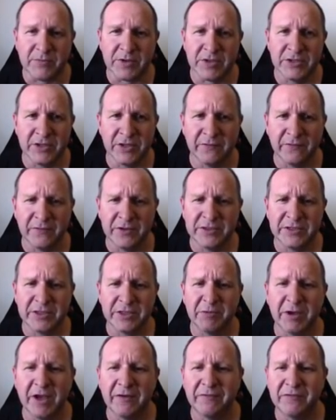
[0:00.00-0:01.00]
So the first thing
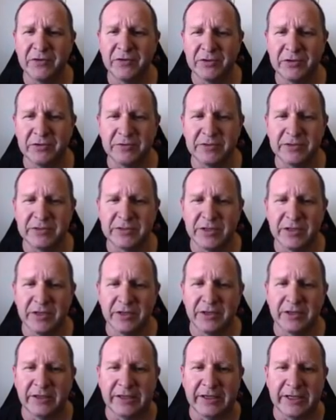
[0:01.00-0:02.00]
we have to do is,
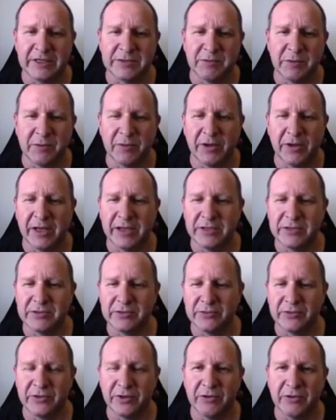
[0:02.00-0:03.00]
yes, we want to enter,
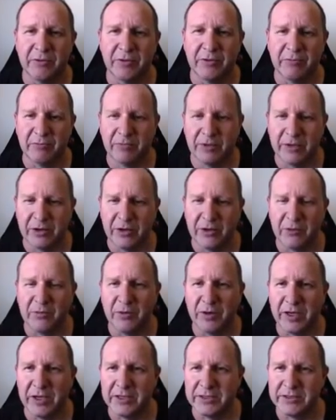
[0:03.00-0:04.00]
or no, we don't
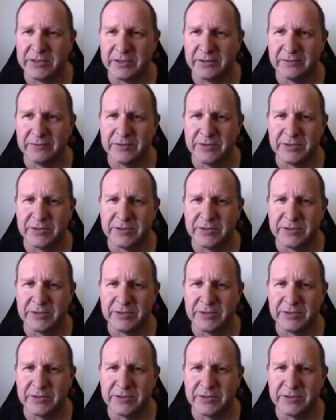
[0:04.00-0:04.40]
want to enter.